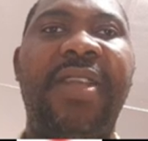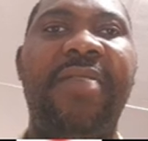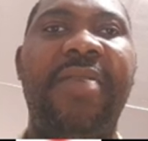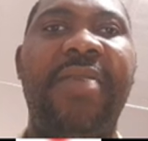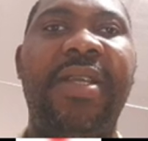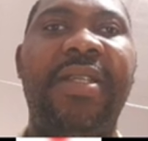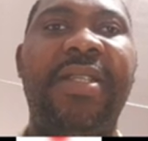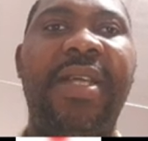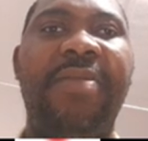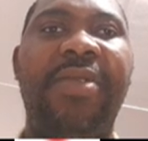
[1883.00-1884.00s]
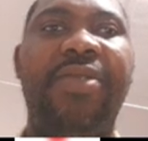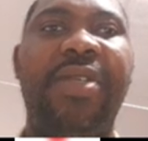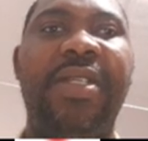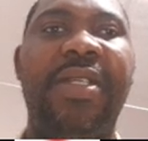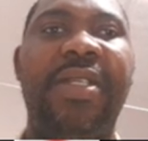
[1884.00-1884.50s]
by the time is 20
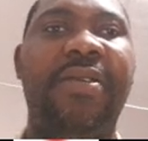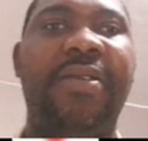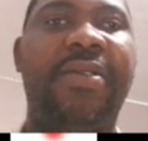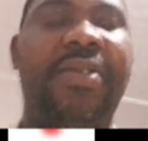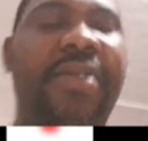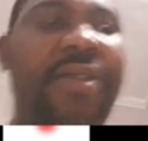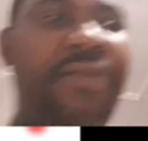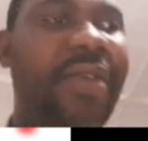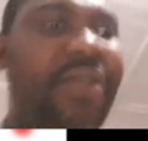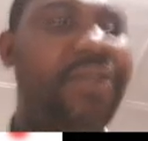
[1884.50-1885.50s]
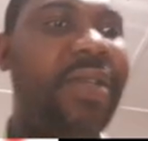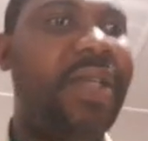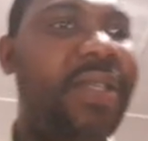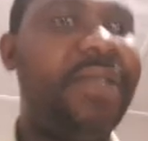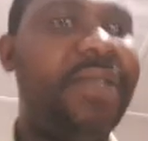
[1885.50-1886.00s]
seconds. So if we do
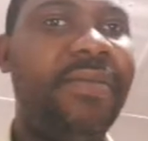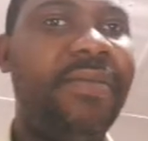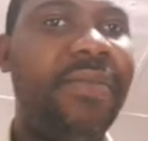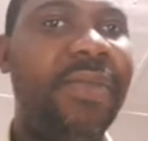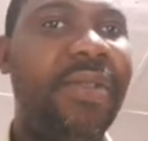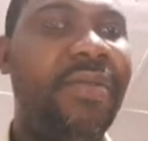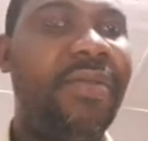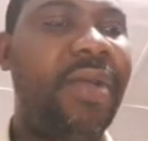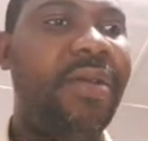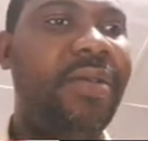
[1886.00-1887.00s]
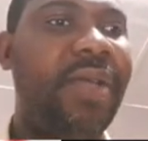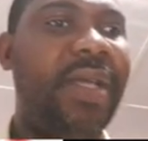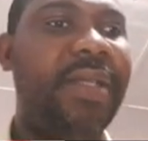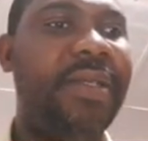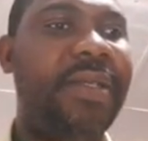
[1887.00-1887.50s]
that, you're going to
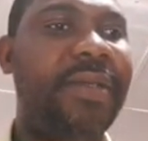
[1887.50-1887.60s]
get,